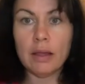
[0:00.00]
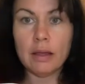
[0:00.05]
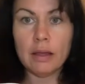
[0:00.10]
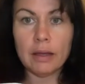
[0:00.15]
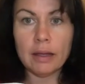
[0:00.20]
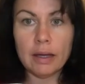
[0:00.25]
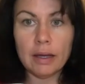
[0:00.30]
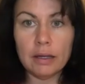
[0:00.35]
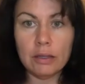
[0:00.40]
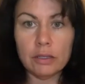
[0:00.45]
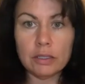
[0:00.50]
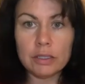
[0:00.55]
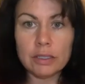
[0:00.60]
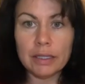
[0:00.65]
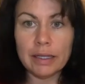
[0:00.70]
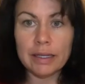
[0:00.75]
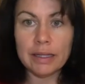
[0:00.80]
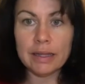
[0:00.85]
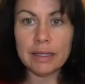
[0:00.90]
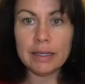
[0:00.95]
Kind of looks
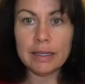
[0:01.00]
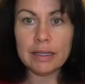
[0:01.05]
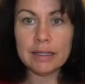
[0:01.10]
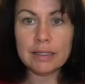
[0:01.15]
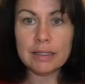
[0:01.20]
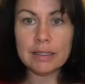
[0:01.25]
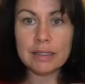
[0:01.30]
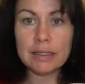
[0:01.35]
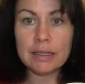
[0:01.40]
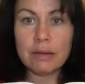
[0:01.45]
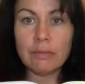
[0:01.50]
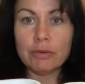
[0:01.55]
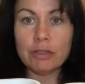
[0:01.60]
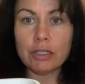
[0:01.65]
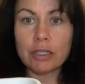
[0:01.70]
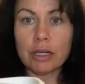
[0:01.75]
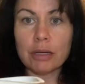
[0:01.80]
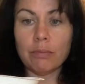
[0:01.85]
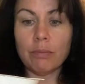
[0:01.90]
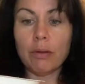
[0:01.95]
like this, and we're just
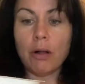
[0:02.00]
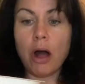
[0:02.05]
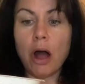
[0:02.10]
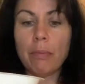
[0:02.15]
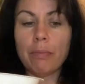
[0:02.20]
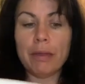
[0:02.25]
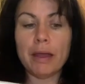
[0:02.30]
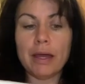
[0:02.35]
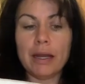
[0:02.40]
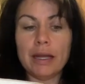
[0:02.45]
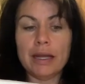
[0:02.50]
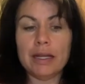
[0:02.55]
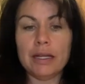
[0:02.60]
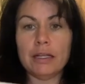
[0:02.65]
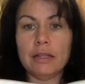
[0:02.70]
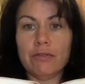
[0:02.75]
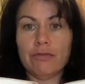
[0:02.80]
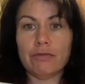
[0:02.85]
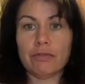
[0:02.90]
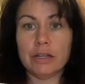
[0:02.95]
gonna pop that into
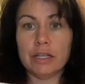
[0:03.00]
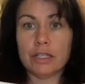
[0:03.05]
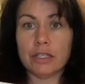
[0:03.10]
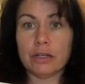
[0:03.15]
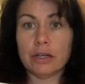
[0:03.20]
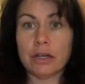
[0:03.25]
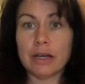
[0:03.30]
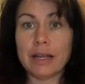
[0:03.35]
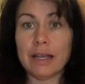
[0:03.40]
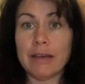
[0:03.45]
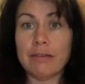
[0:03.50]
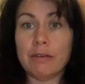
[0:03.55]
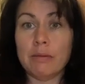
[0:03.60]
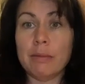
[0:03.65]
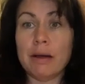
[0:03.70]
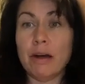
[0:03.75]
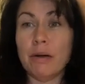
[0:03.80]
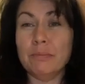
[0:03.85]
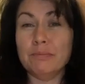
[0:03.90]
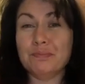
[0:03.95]
the freezer and give it
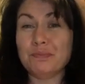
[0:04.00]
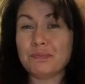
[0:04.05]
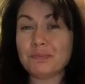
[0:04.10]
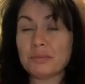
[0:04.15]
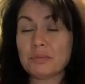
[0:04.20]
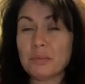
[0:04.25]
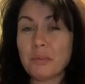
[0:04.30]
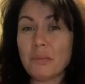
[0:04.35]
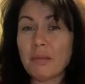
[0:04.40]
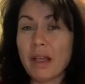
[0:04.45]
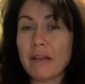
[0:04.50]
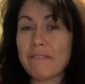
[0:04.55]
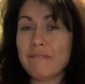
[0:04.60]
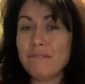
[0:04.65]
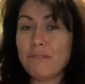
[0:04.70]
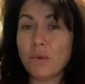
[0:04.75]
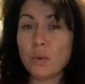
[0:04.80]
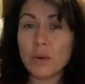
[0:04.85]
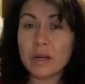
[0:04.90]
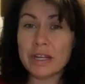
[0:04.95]
about
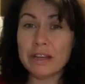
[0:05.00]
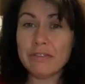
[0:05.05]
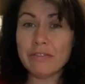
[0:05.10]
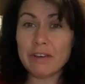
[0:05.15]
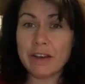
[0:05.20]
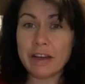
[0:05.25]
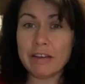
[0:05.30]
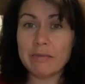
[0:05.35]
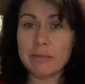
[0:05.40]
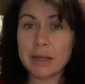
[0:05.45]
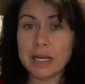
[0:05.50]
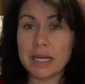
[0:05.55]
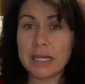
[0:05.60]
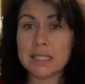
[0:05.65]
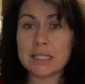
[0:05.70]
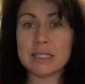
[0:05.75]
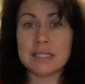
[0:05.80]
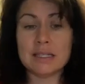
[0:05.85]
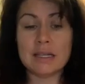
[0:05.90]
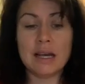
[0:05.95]
45
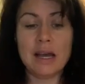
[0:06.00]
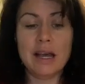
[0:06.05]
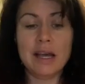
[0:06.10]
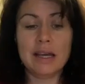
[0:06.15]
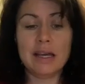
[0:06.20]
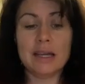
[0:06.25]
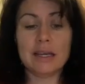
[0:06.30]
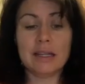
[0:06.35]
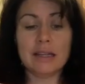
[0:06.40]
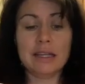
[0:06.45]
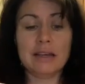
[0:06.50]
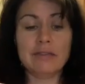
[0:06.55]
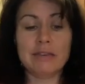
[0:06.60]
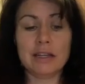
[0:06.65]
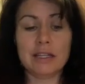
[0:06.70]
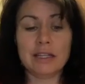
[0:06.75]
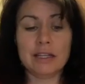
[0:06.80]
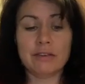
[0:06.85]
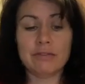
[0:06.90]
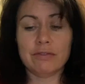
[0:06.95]
minutes. You can leave it
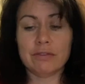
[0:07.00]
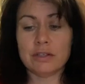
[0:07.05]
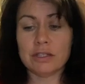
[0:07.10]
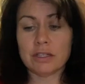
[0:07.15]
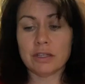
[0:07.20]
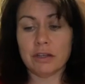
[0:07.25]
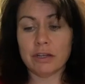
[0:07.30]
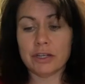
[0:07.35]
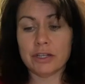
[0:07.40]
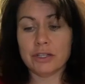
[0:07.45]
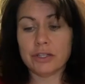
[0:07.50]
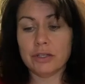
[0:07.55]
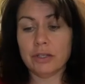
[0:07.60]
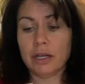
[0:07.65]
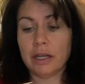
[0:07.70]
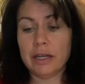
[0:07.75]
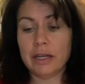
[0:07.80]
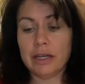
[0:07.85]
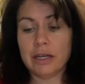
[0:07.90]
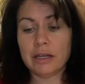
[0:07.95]
in there for as long as you
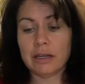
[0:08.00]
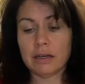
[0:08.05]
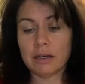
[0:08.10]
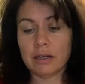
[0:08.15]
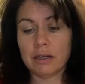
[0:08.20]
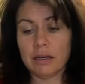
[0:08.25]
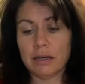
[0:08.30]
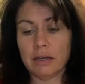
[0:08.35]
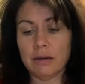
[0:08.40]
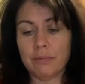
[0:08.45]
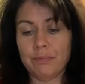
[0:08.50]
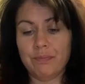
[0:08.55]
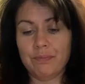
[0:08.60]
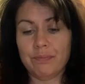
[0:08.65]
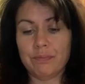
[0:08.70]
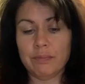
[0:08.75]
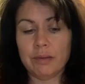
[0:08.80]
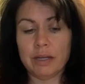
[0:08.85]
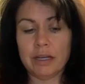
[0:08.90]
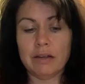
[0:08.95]
like,
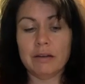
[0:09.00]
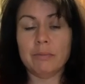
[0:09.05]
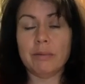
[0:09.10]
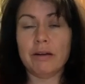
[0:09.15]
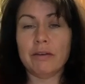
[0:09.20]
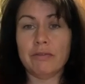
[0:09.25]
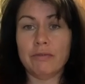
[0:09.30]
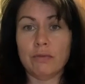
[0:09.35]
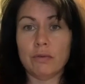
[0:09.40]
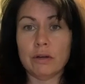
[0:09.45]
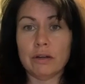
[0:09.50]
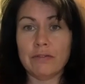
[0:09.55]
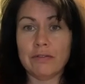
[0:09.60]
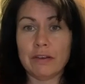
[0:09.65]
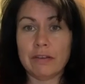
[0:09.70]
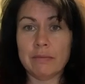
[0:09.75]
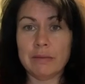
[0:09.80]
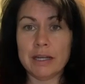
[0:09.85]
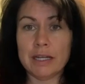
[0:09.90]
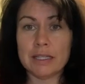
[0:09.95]
but in about
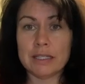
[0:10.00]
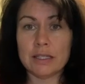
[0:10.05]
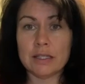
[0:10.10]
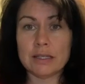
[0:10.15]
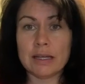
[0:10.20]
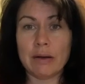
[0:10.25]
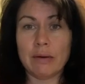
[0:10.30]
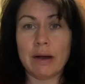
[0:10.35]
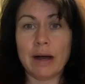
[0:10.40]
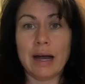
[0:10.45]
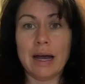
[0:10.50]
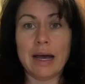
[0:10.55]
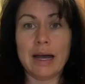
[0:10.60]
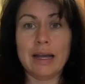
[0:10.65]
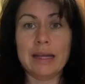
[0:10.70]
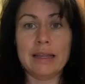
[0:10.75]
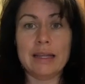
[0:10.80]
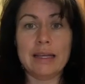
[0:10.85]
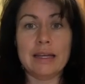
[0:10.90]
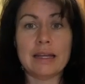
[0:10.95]
45 minutes is how I
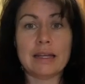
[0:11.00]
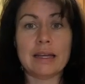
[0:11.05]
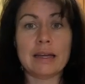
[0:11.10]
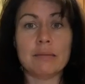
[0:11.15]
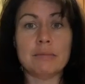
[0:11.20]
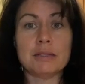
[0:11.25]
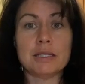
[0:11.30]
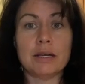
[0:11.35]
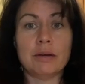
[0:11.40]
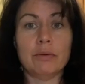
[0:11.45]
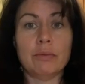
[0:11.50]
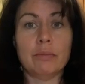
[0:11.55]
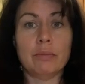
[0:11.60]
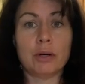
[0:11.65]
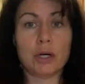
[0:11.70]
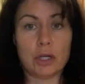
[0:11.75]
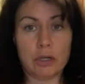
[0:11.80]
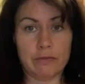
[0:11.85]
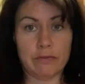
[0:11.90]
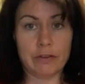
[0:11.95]
think it comes out
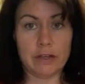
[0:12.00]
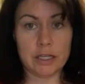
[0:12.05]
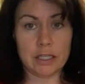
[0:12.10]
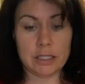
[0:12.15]
perfect.